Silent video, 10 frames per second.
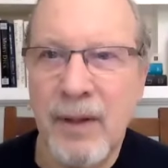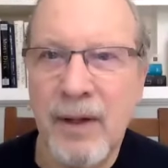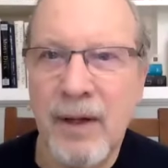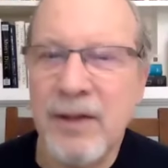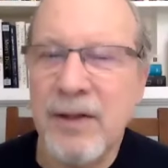
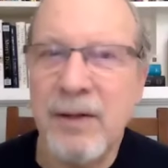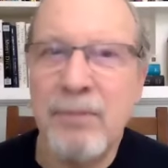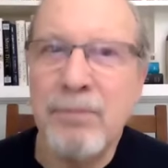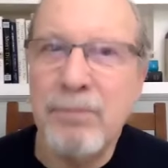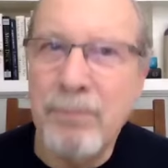it's the
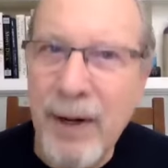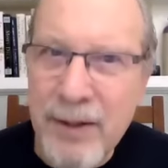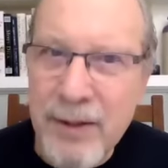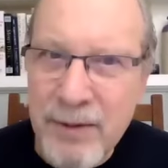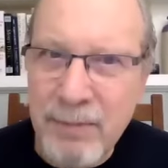
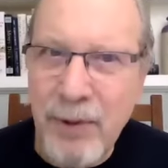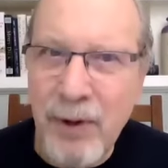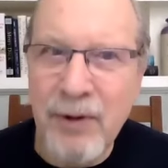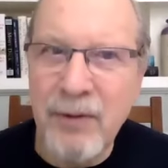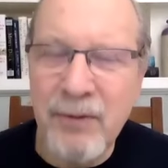best
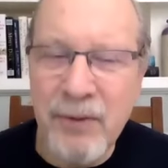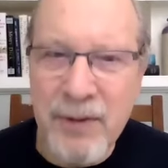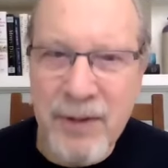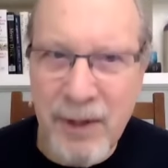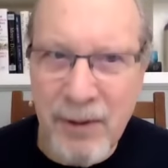part of
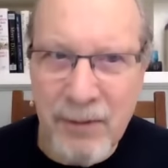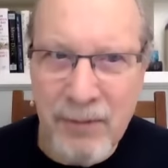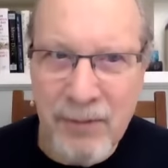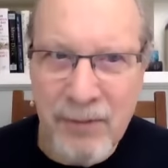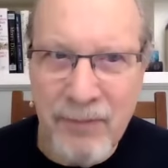
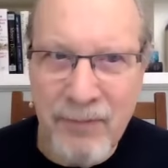yourself